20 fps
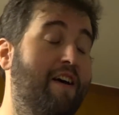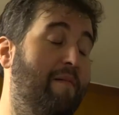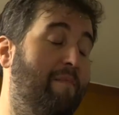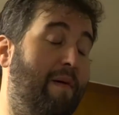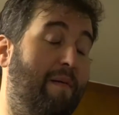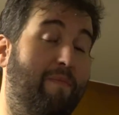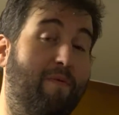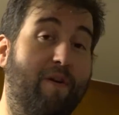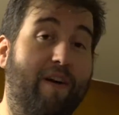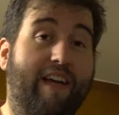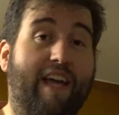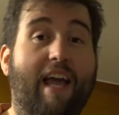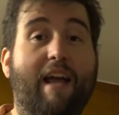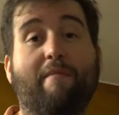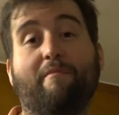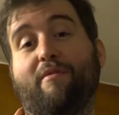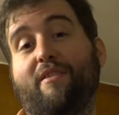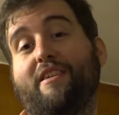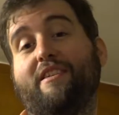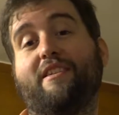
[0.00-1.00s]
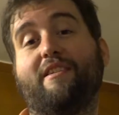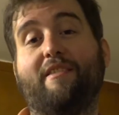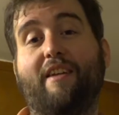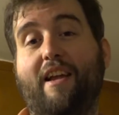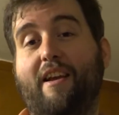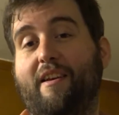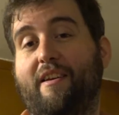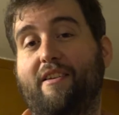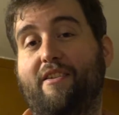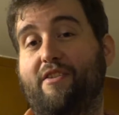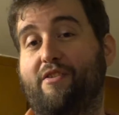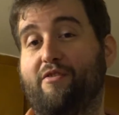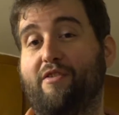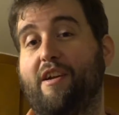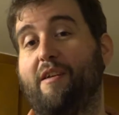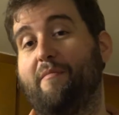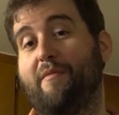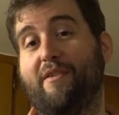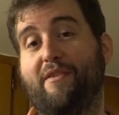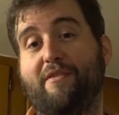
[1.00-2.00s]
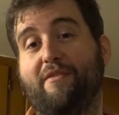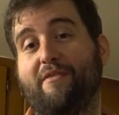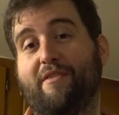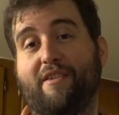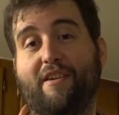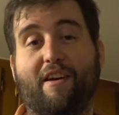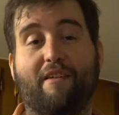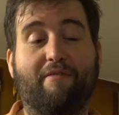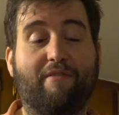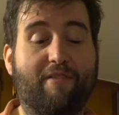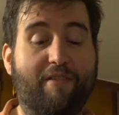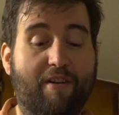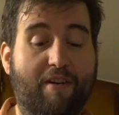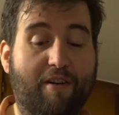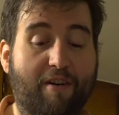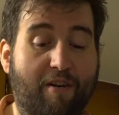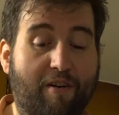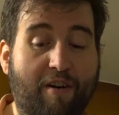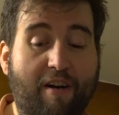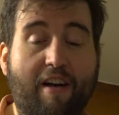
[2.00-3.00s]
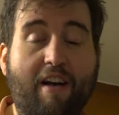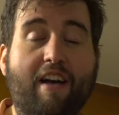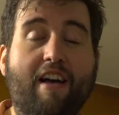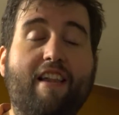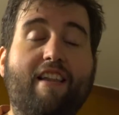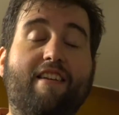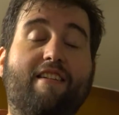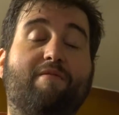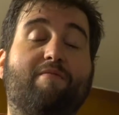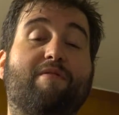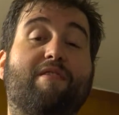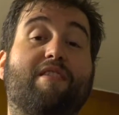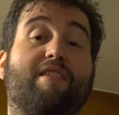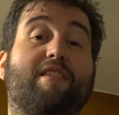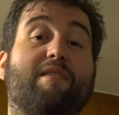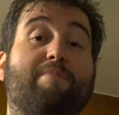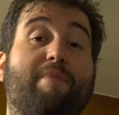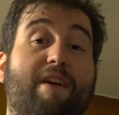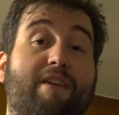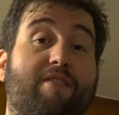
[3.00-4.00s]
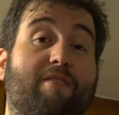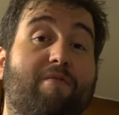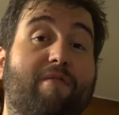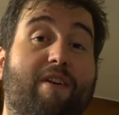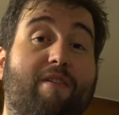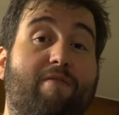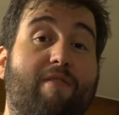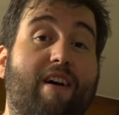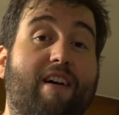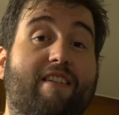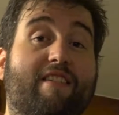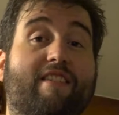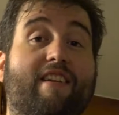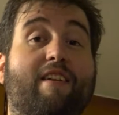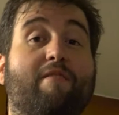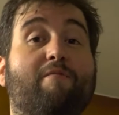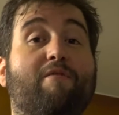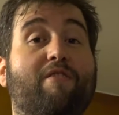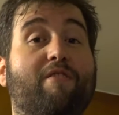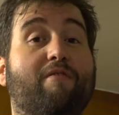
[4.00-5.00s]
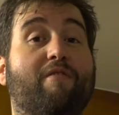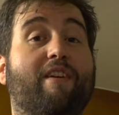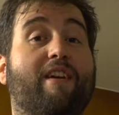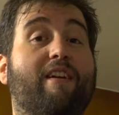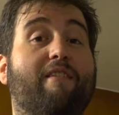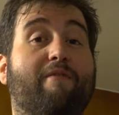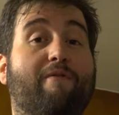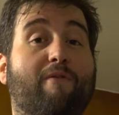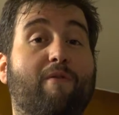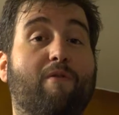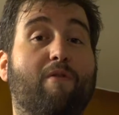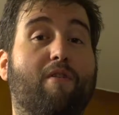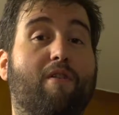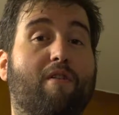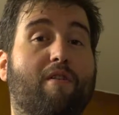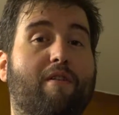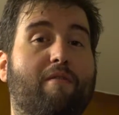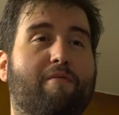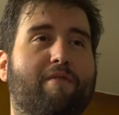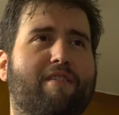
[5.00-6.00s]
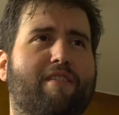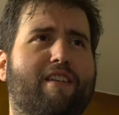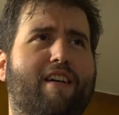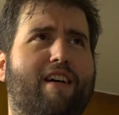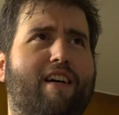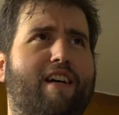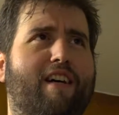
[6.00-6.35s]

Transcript: my boy Cambridge and stream and do stuff. So this was a special request and we're doing it for, it was